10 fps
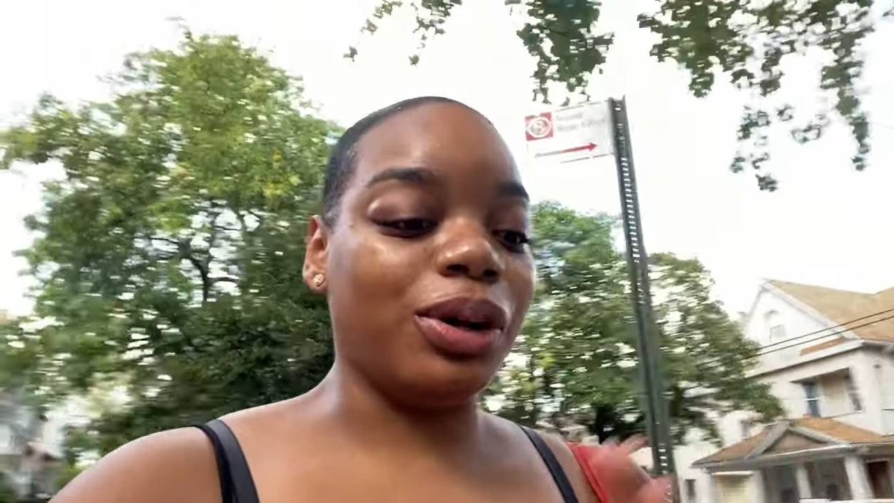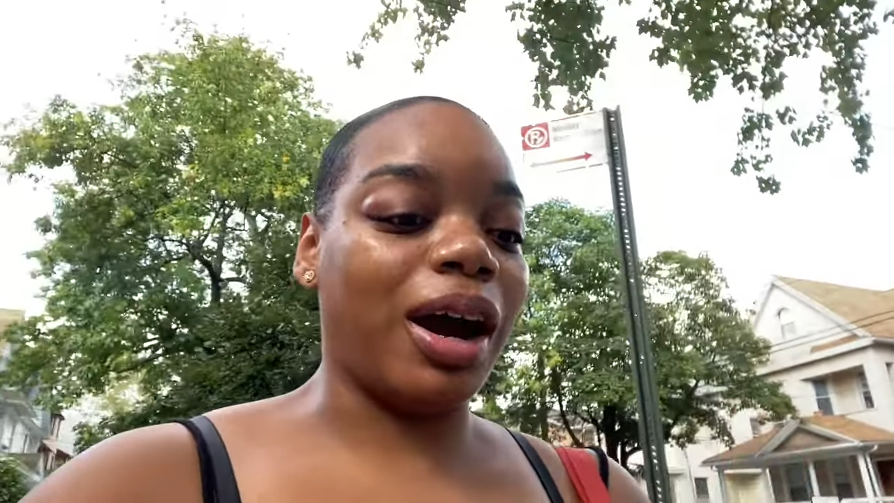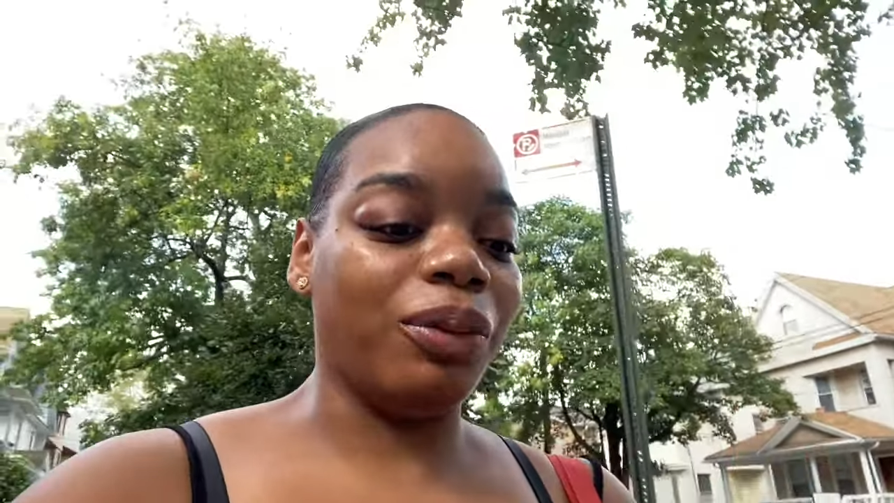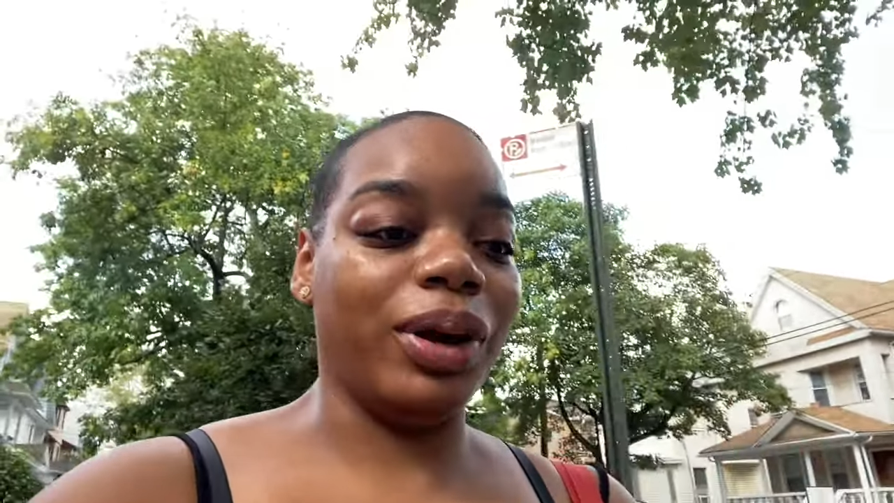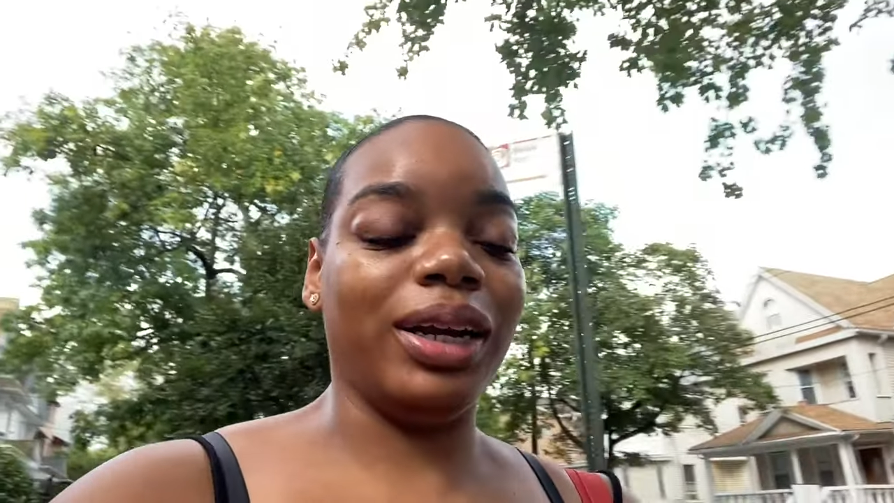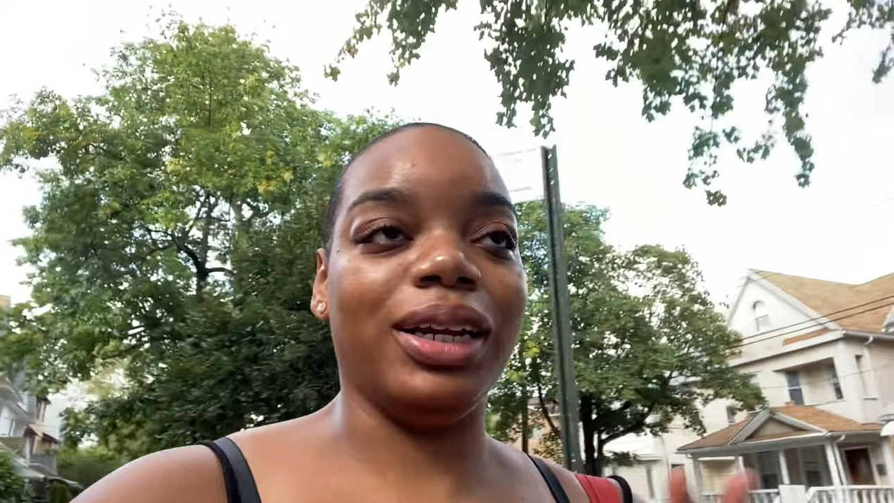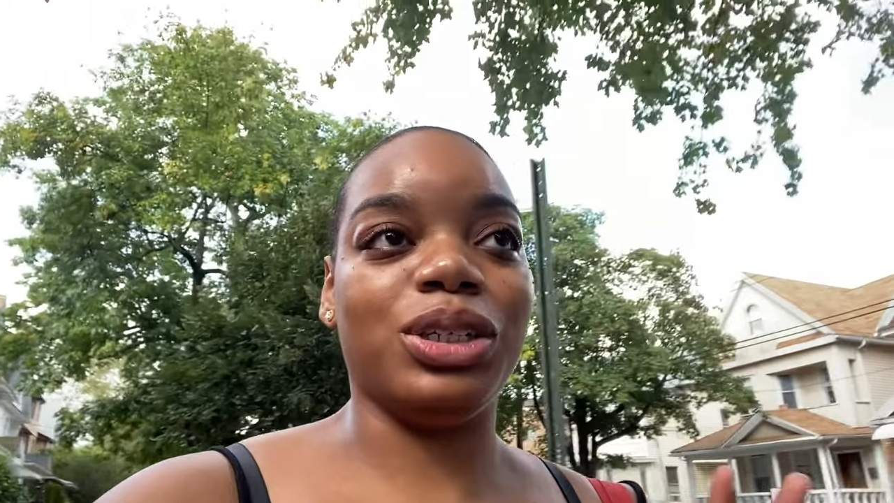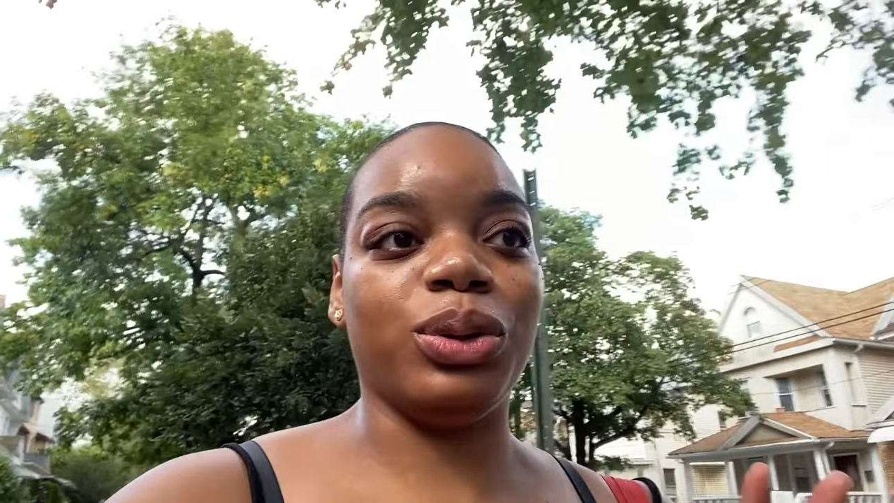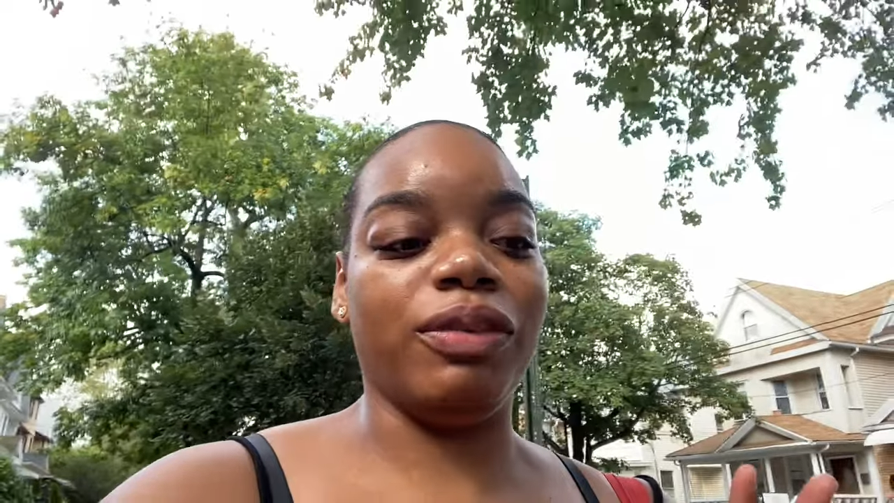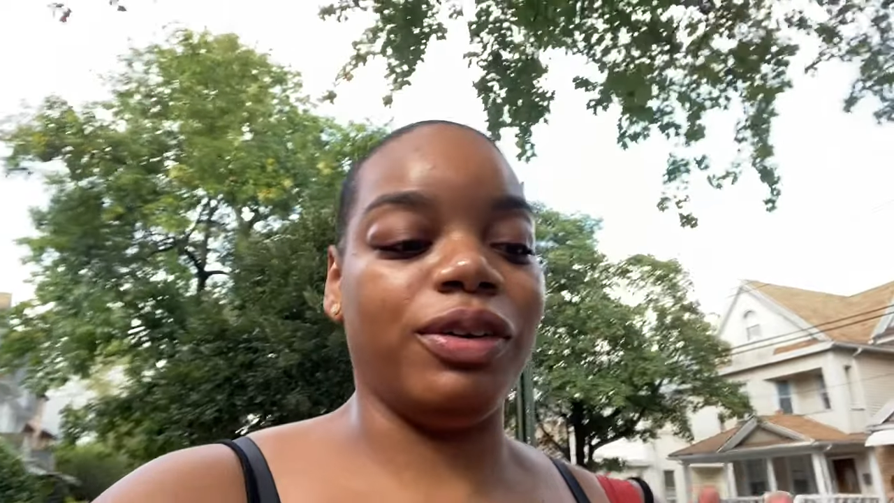got ready, it's
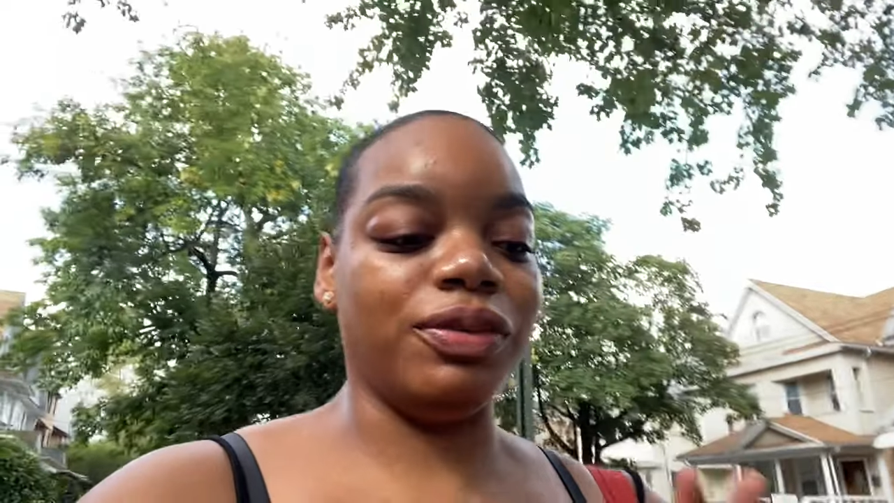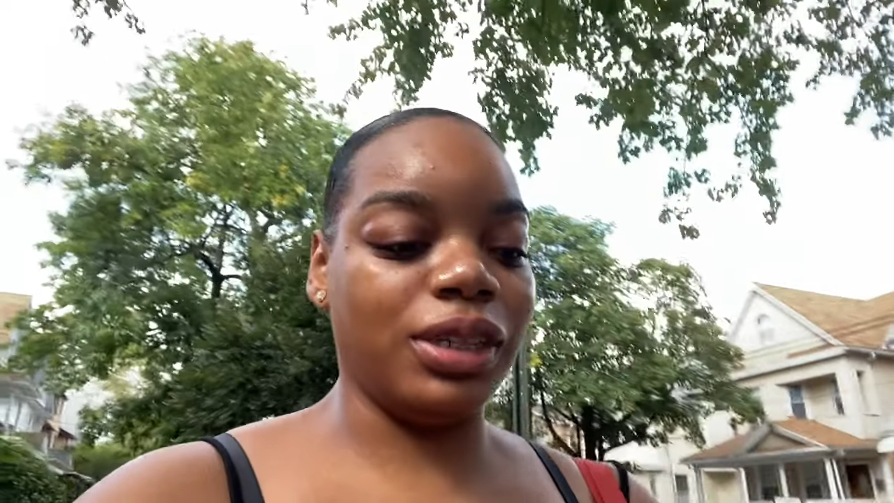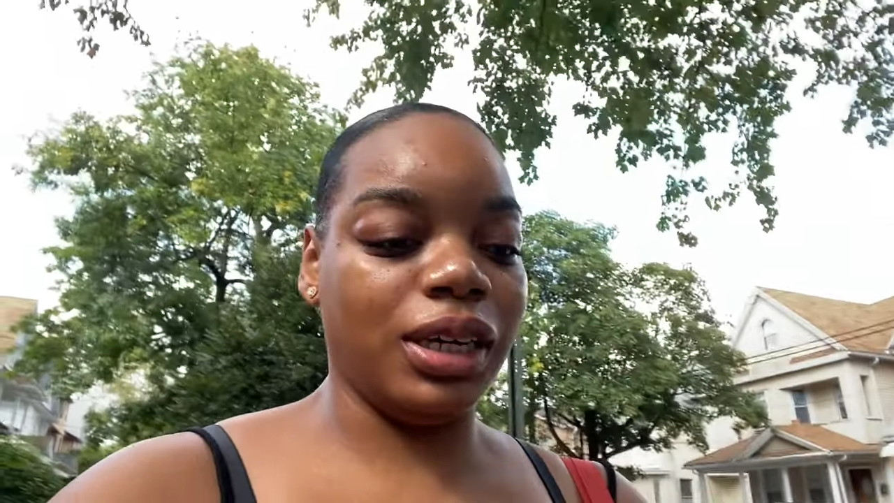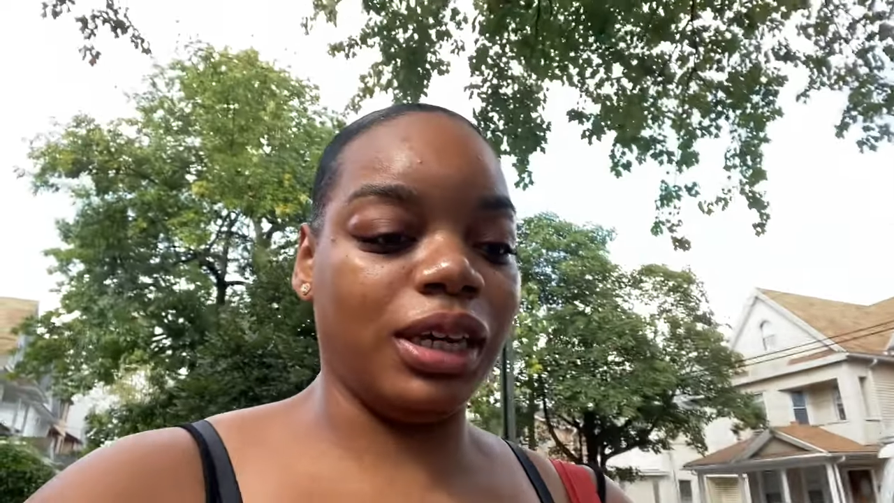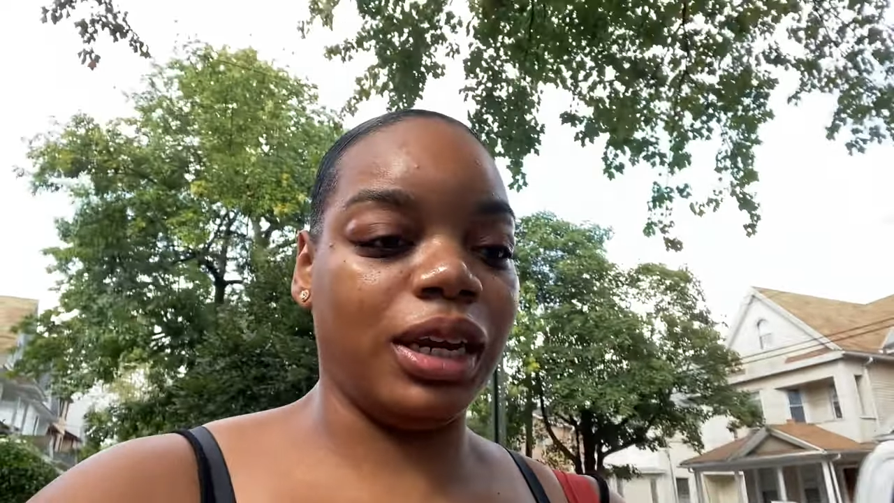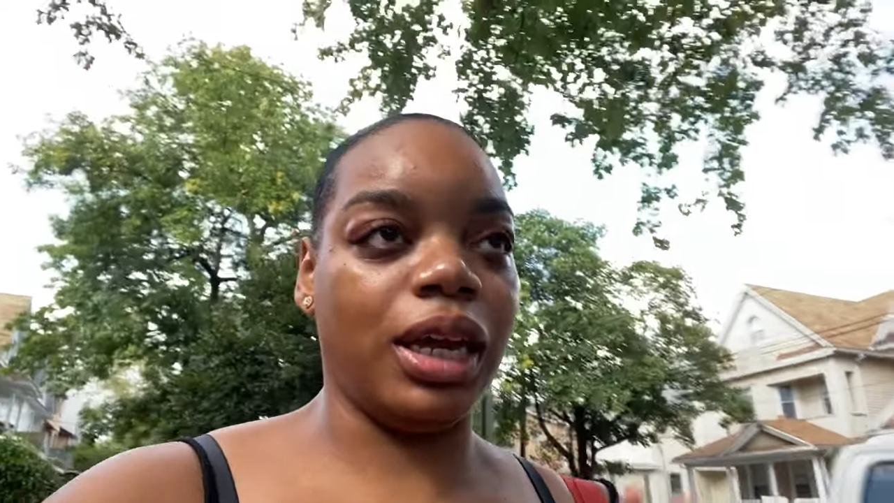3:15,